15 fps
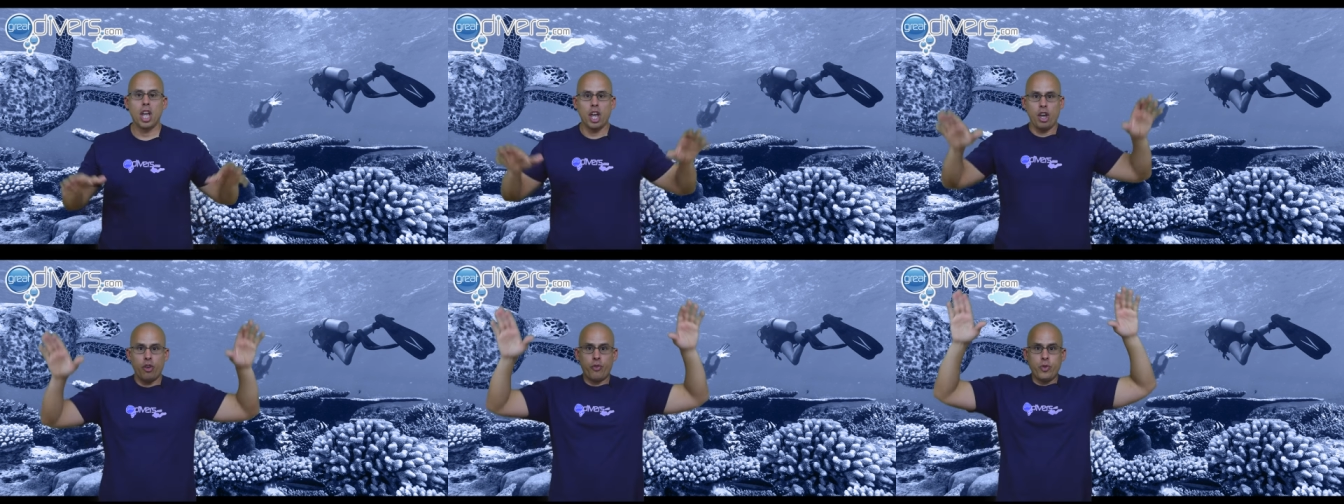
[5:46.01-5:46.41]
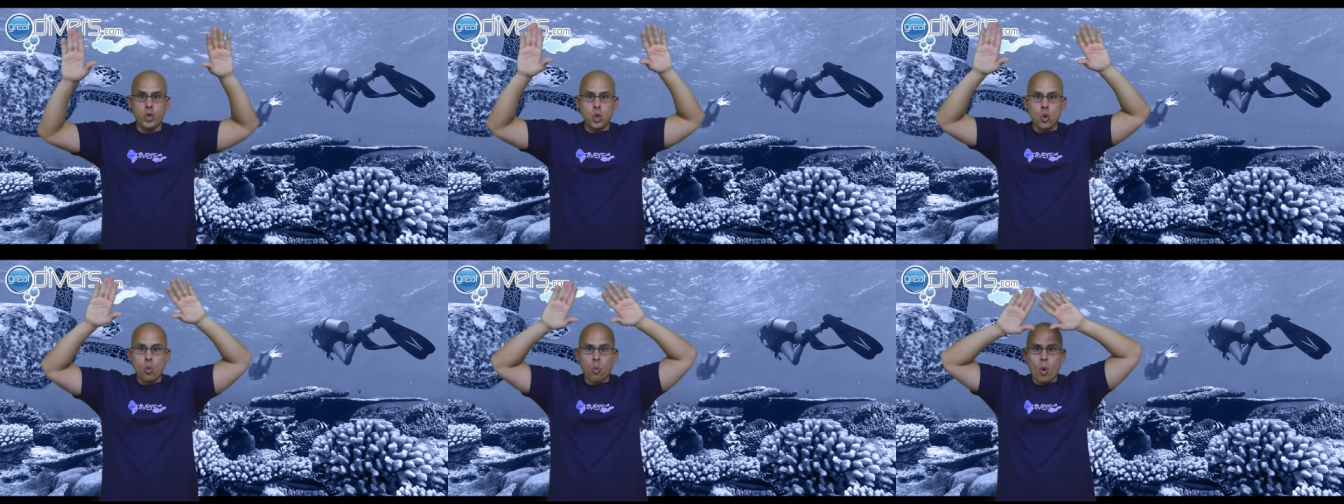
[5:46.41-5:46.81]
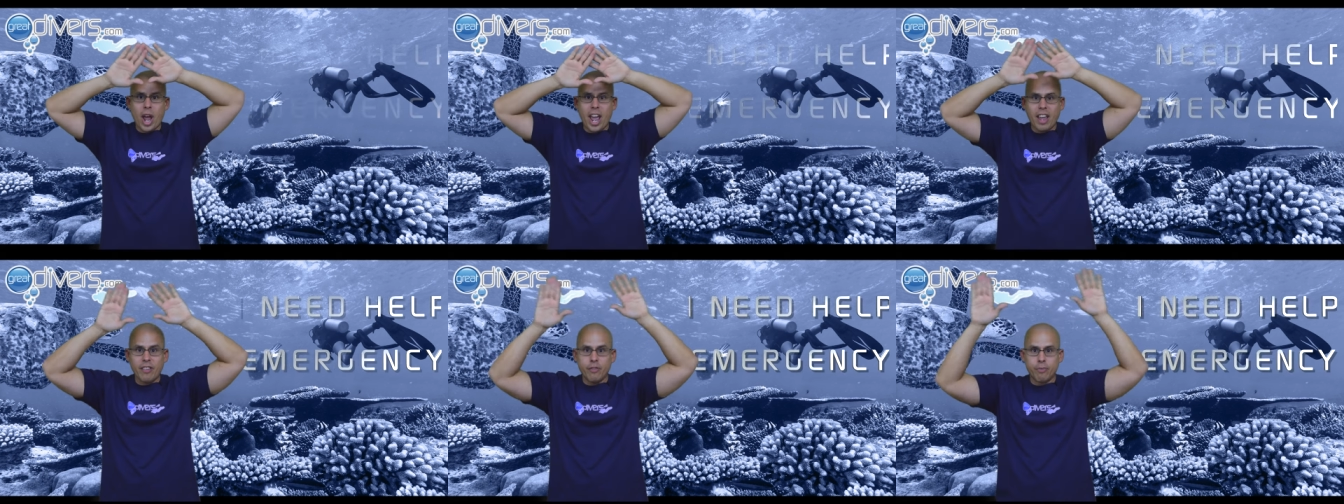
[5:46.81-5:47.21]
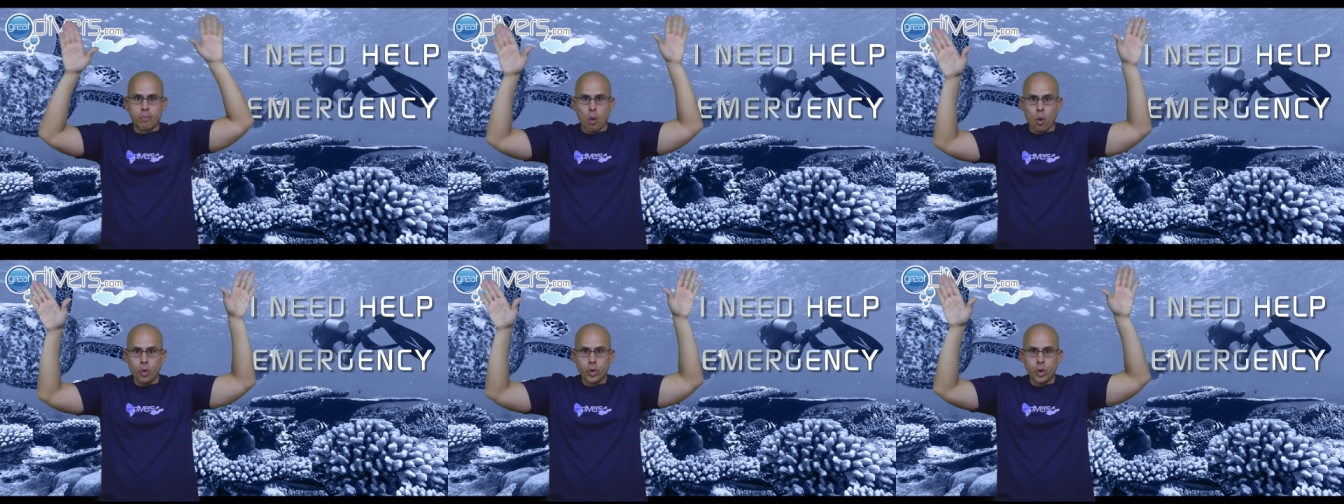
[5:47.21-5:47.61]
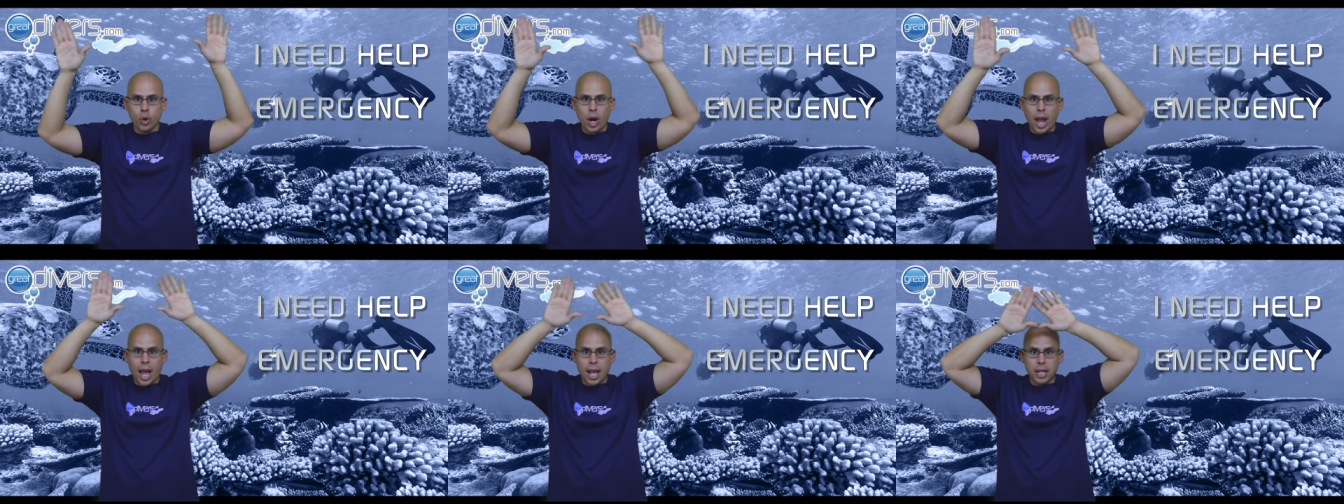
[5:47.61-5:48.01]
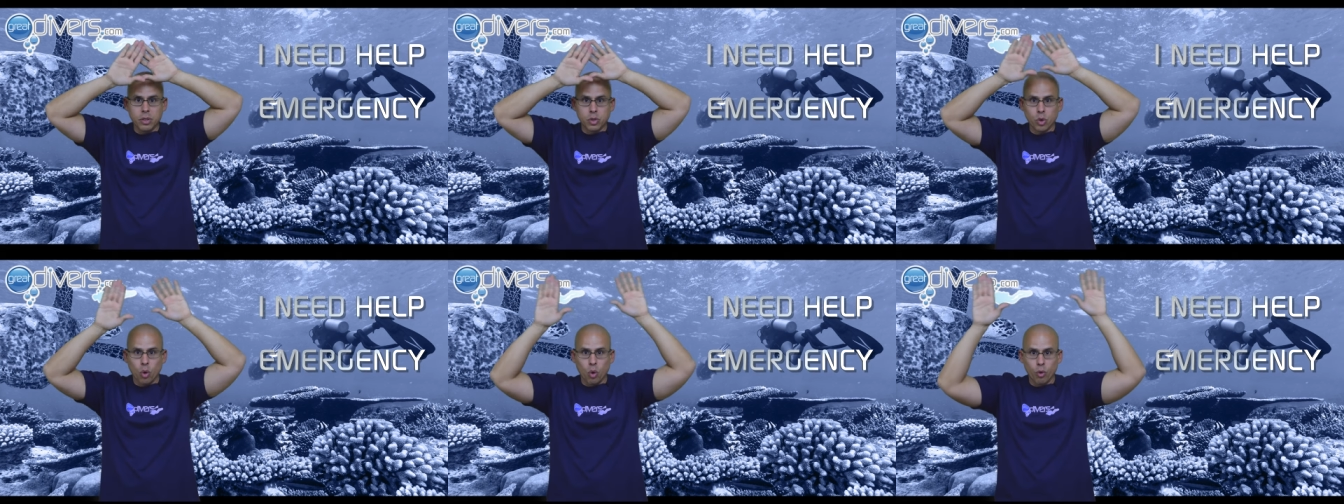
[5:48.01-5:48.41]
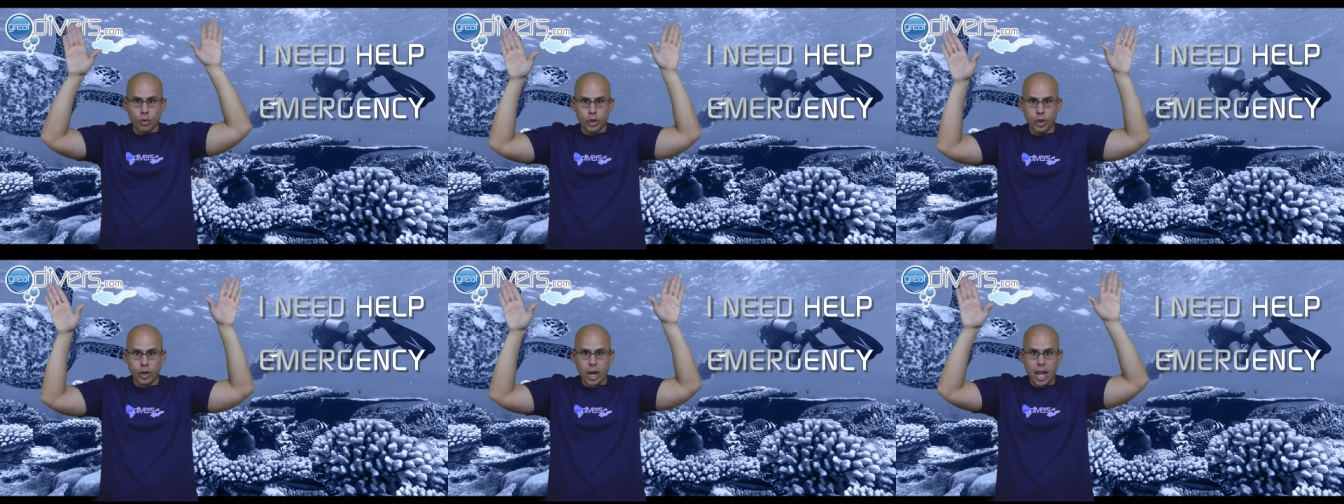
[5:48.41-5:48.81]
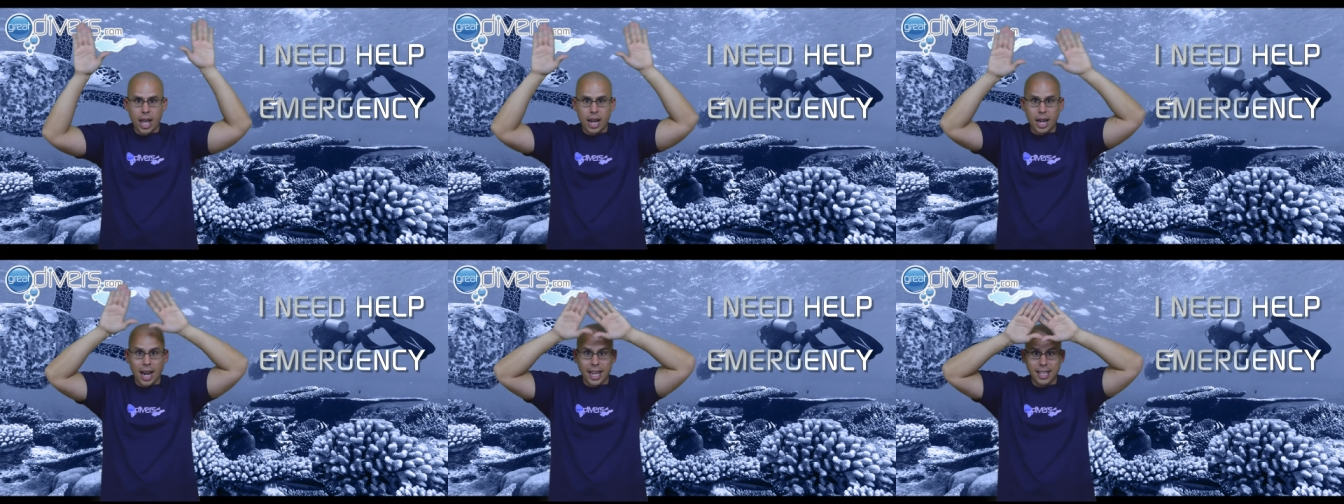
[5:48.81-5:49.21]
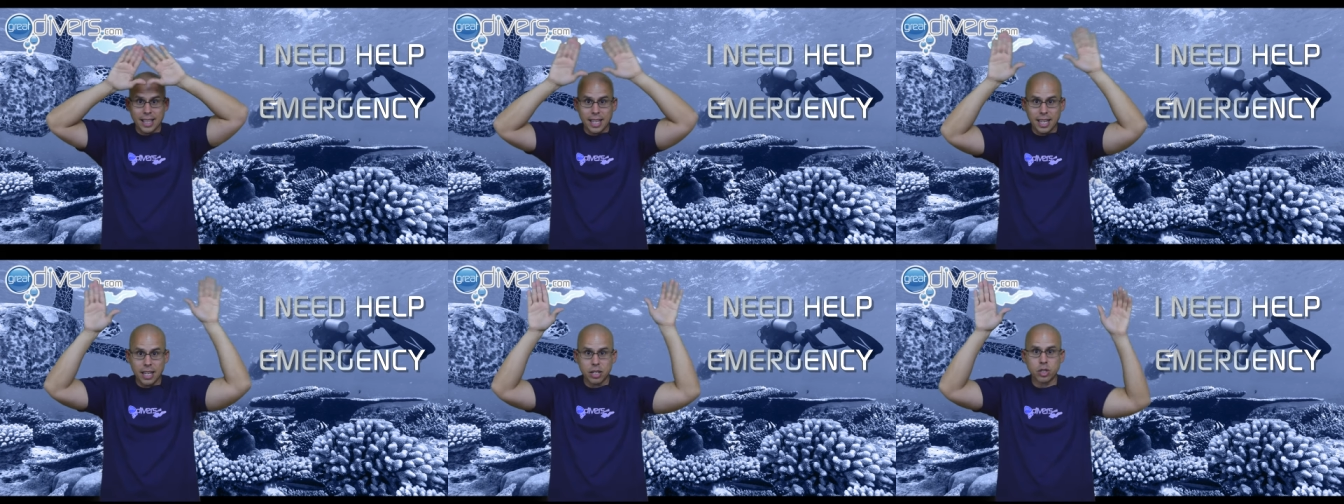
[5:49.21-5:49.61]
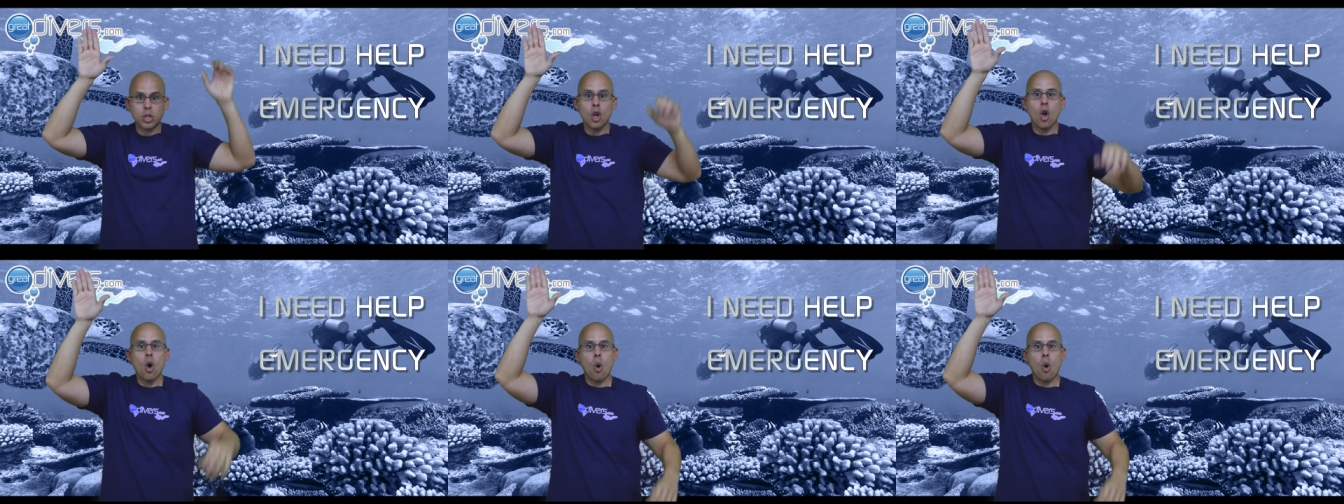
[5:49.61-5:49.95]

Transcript: If you wave both your hands over your head like this,